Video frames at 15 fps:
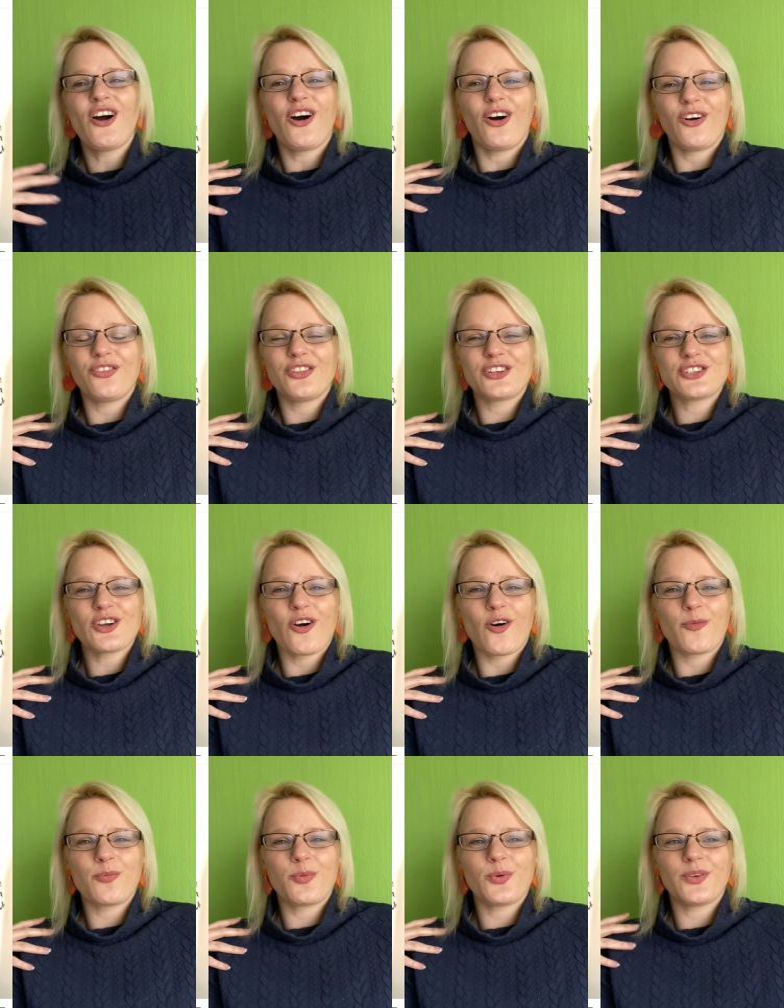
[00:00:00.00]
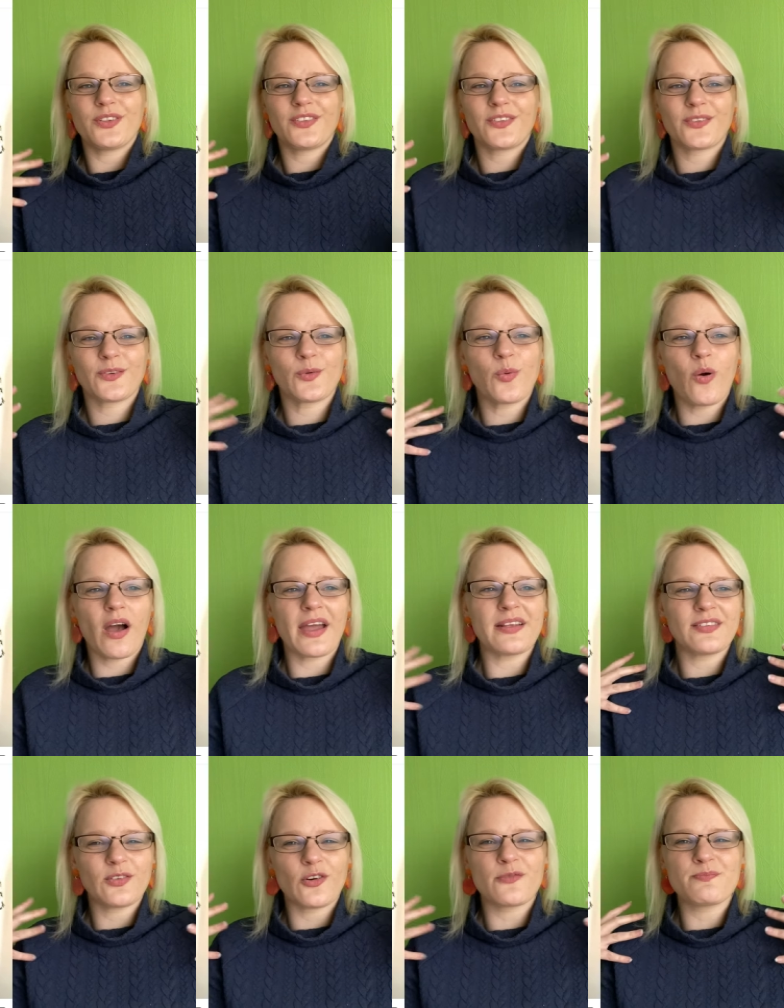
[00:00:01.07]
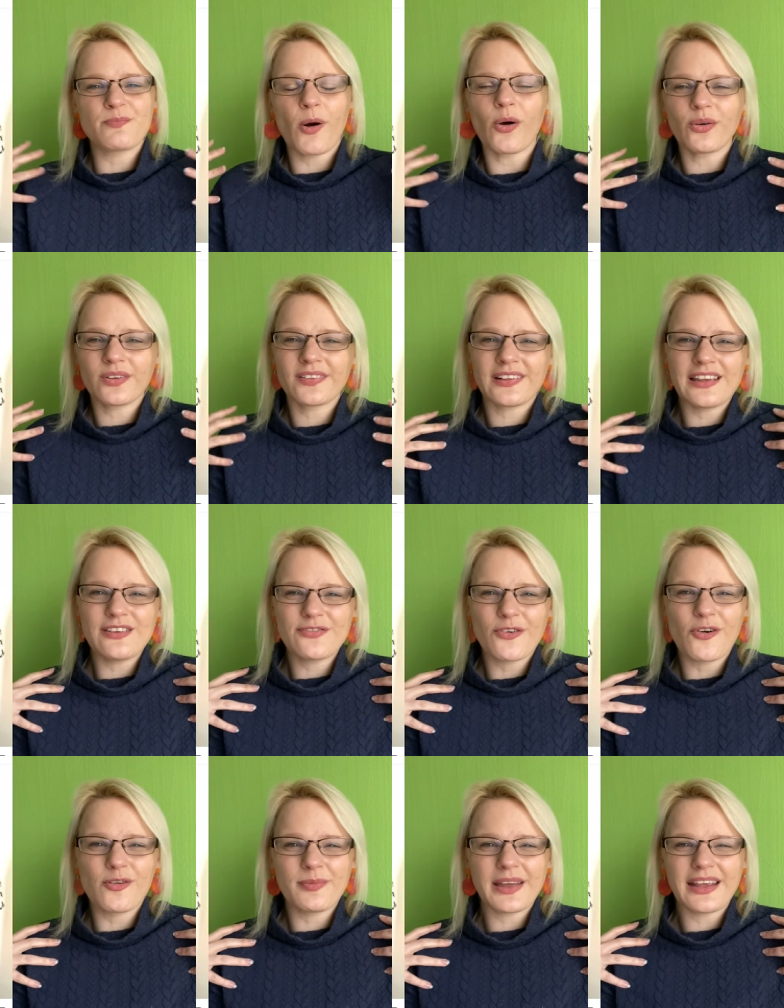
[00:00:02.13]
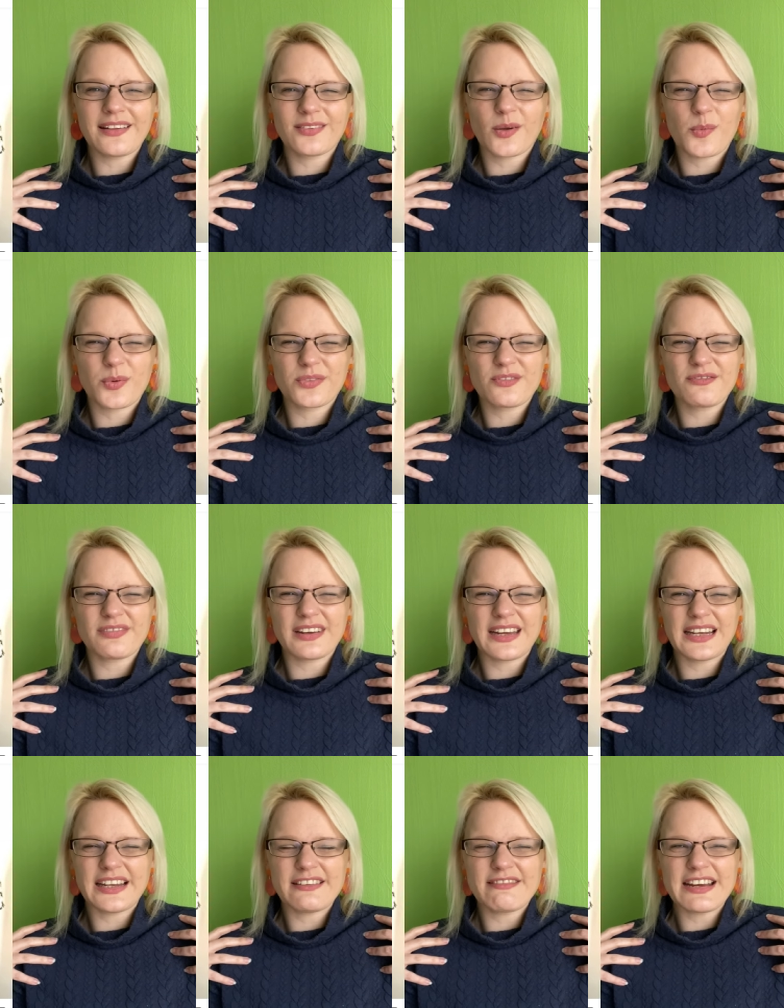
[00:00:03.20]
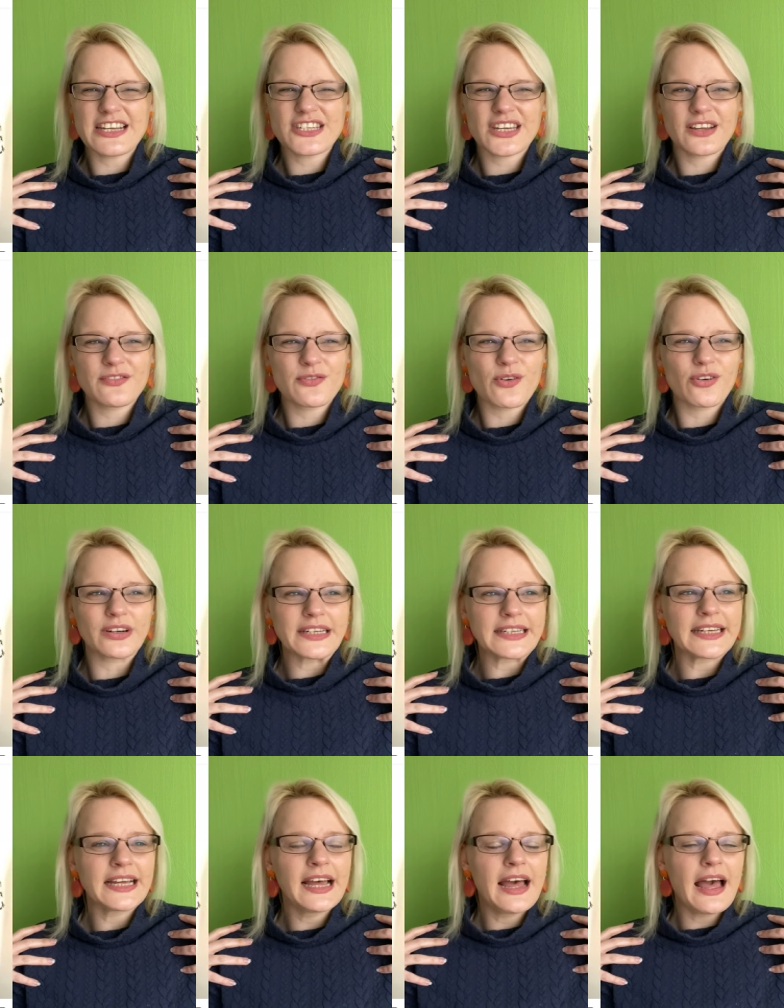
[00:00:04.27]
on the top was quite sort of boxy for me, so I wasn't really reaching for it.